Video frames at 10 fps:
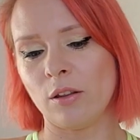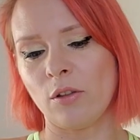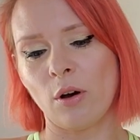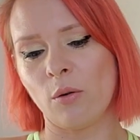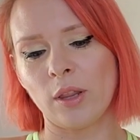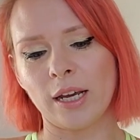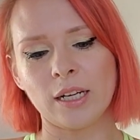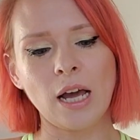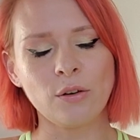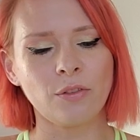Though like
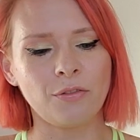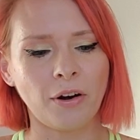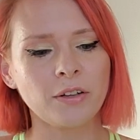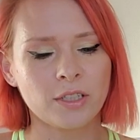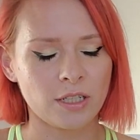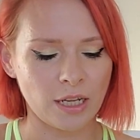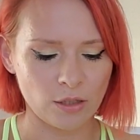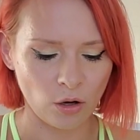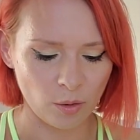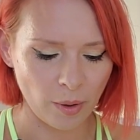none of the fragrances I
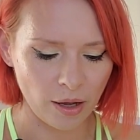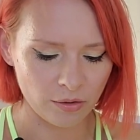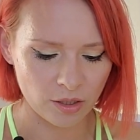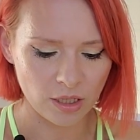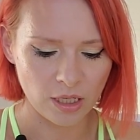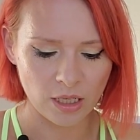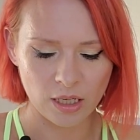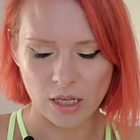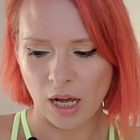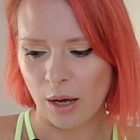talk about,
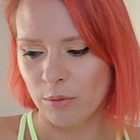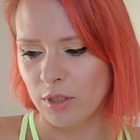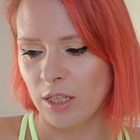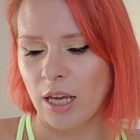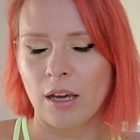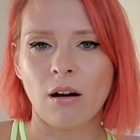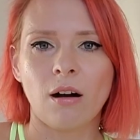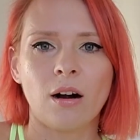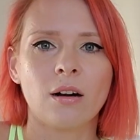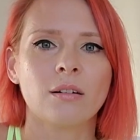I would say
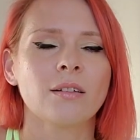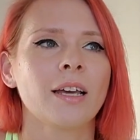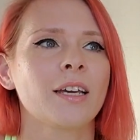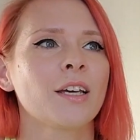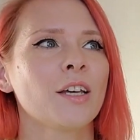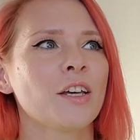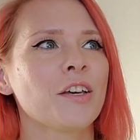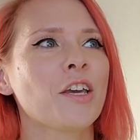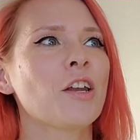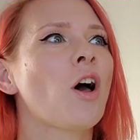are like
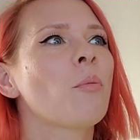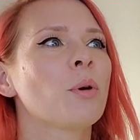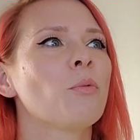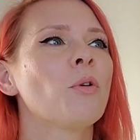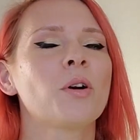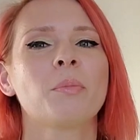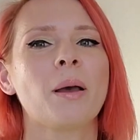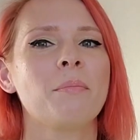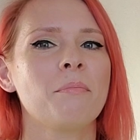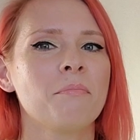cannot be worn
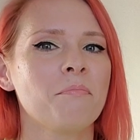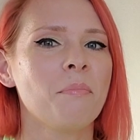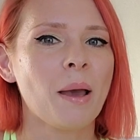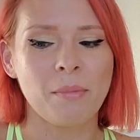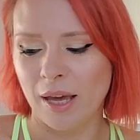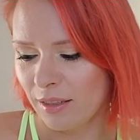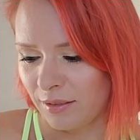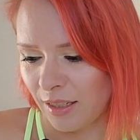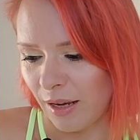by men.